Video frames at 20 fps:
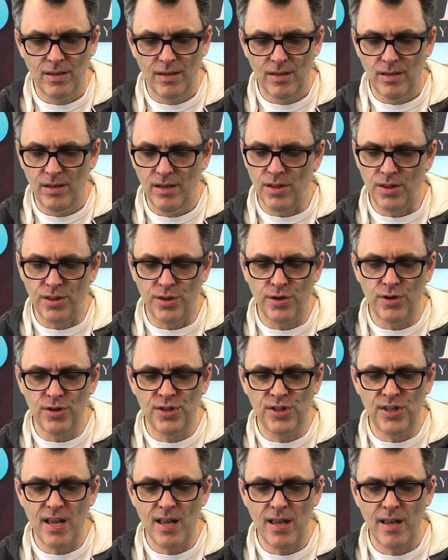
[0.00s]
You
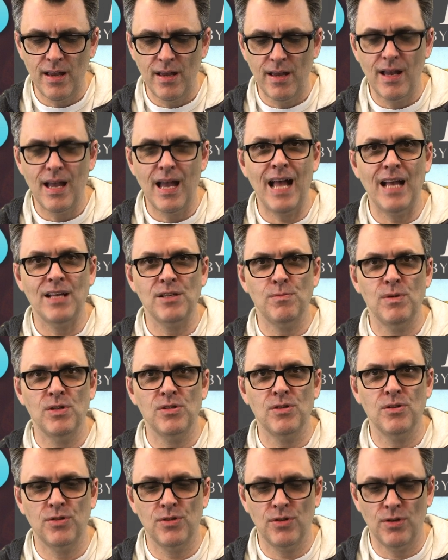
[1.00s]
thirsty? Asked
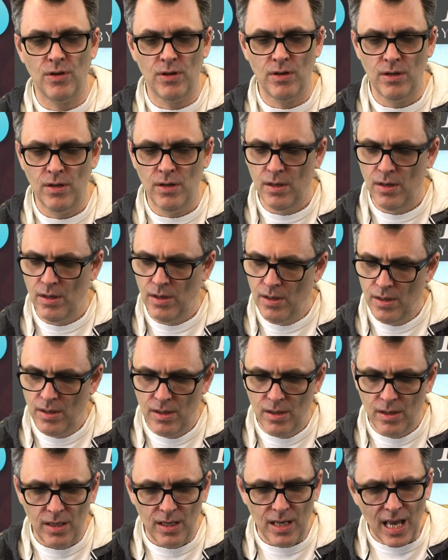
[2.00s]
Mr. Sir.
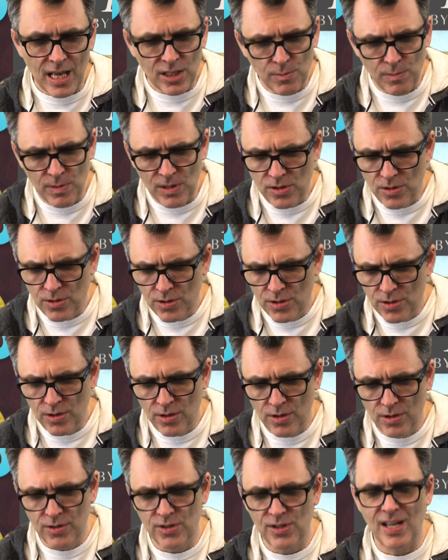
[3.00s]
Yes, Mr.
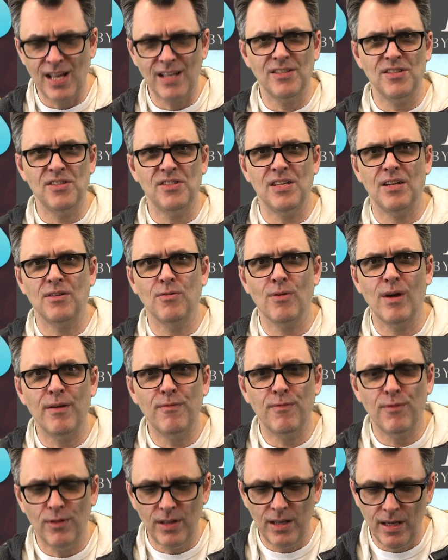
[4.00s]
Sir, Stanley said
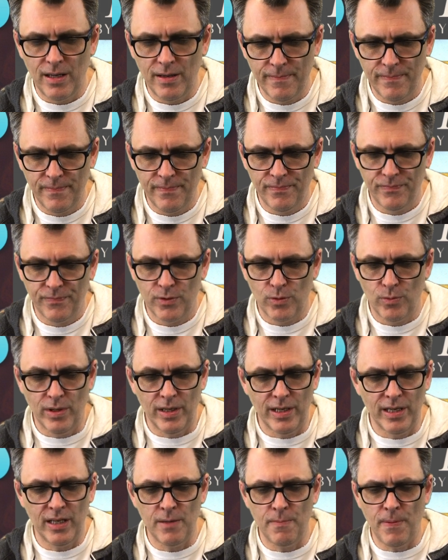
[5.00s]
gratefully.
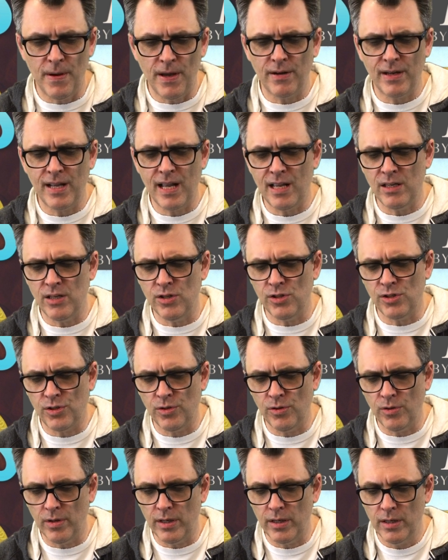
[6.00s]
Well, you better get used
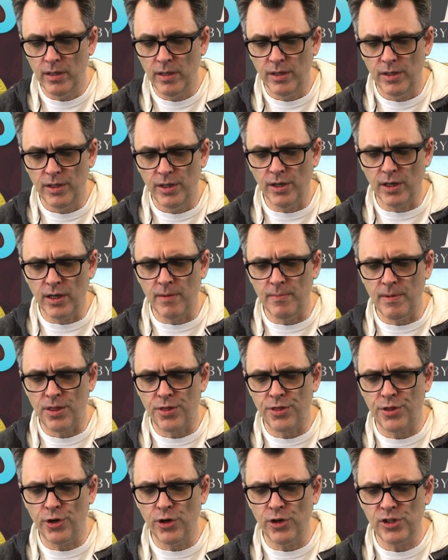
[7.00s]
to it. You're going to be
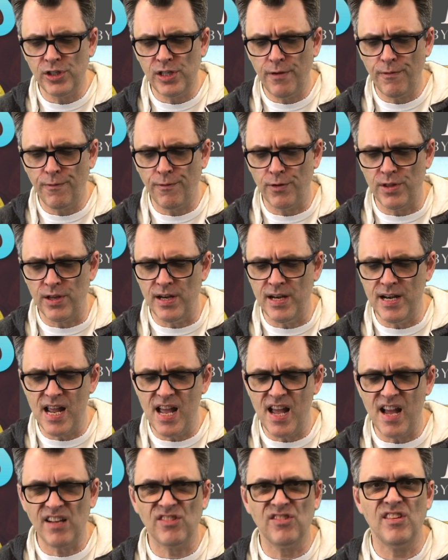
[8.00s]
thirsty for the
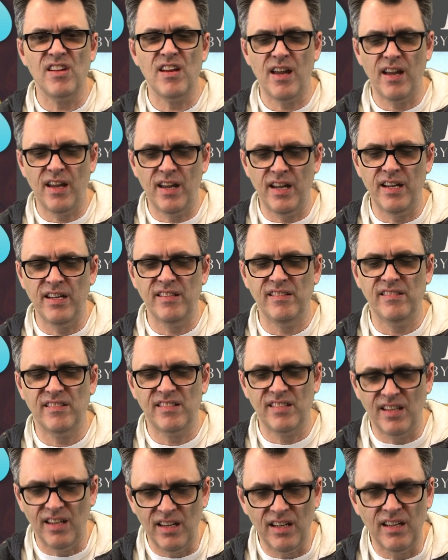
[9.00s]
next
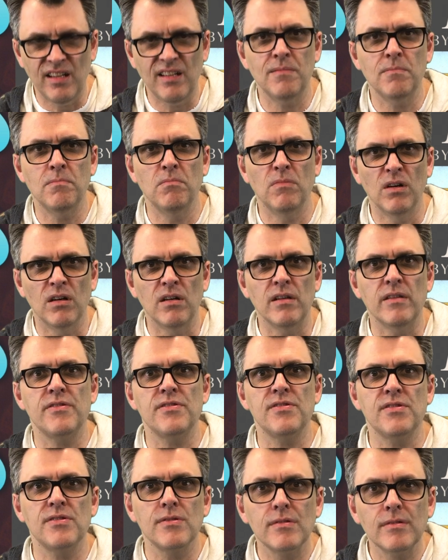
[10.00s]
18
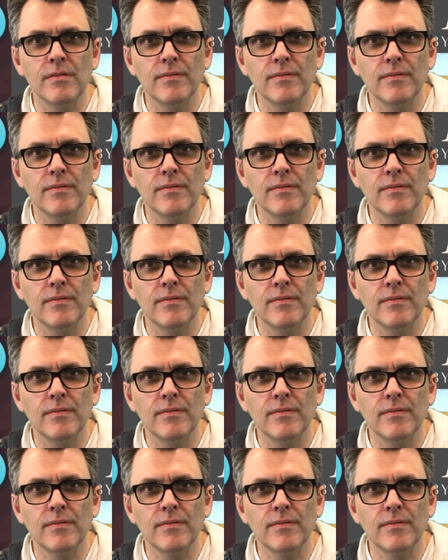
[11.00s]
months.